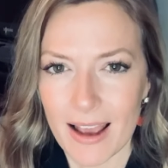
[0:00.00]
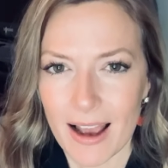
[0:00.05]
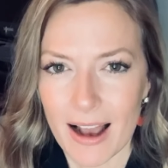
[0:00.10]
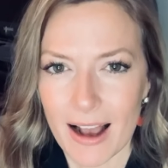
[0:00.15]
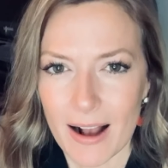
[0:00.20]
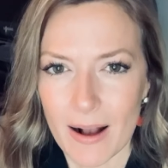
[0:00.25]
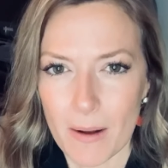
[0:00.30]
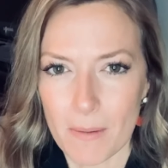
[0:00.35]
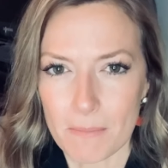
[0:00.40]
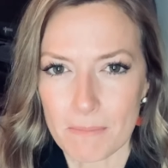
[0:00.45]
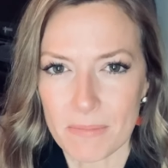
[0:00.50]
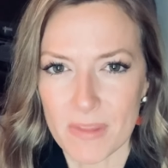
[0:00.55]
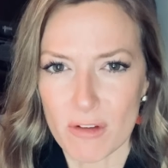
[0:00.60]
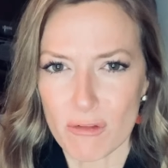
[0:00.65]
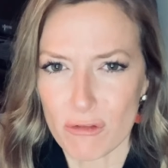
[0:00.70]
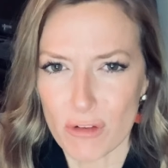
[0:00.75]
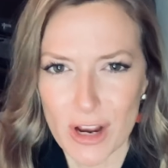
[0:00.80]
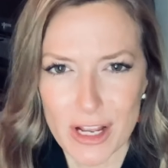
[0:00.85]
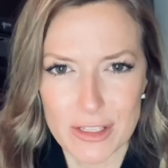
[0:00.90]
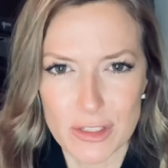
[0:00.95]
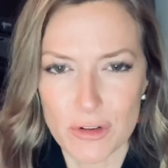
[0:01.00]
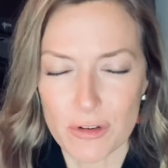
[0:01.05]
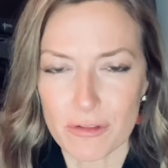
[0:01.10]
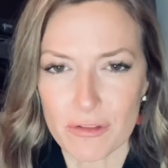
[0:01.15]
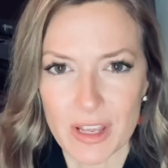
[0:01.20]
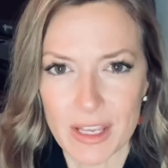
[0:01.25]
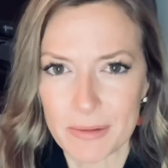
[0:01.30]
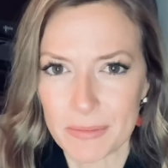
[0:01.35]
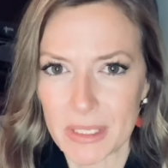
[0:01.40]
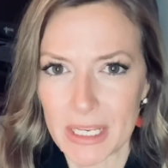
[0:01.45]
um, friends or
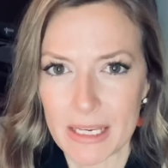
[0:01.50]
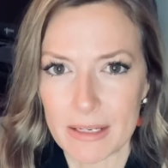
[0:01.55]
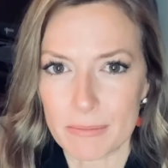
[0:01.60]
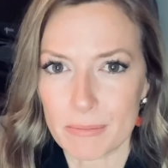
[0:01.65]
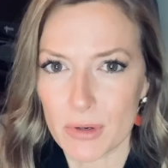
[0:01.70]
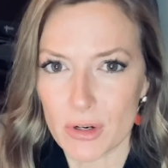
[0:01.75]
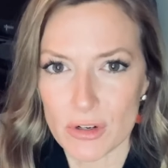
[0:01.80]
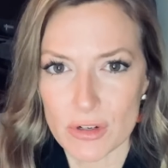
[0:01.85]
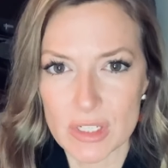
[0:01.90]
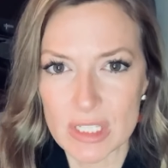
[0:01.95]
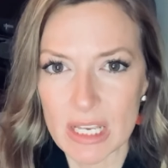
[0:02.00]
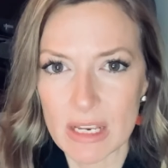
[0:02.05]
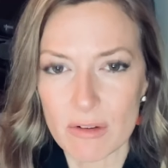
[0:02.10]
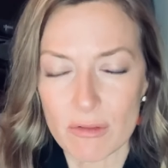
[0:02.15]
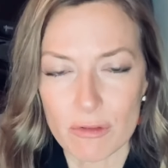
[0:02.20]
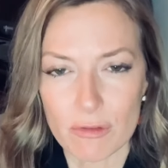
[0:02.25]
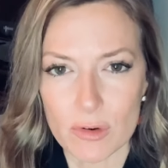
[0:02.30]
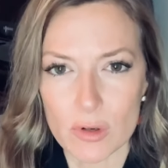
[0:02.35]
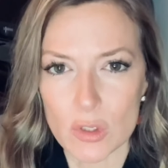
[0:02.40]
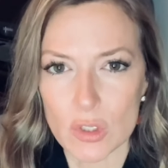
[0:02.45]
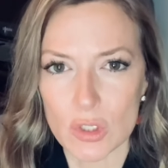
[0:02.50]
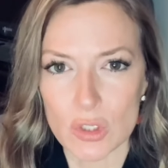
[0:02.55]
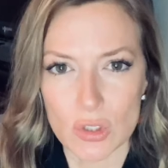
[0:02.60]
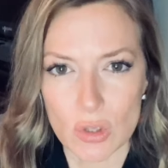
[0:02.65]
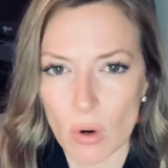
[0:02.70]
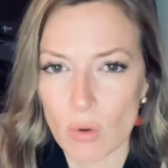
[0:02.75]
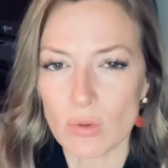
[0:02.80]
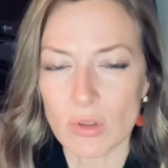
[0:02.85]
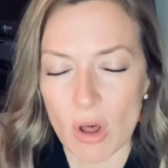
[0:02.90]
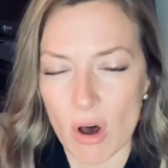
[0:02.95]
family in person for
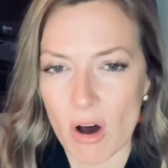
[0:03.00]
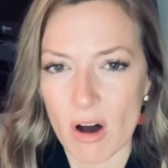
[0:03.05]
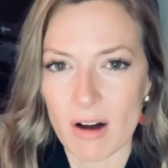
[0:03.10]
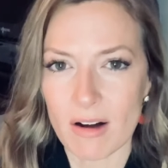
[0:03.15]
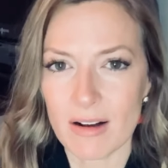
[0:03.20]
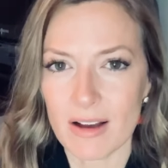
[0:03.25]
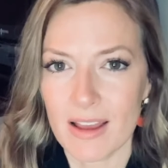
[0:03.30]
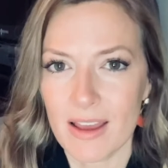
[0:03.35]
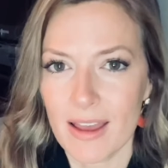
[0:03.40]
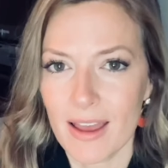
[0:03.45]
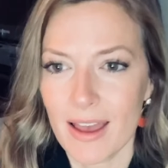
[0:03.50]
so long.